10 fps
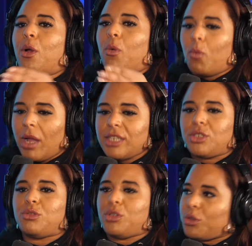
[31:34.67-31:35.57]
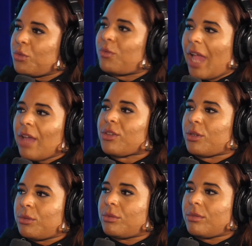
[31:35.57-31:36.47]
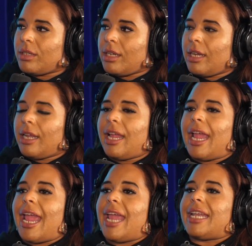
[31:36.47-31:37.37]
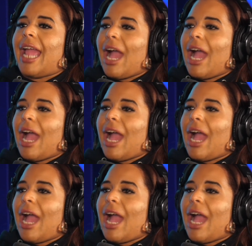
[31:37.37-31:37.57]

what do you value, and how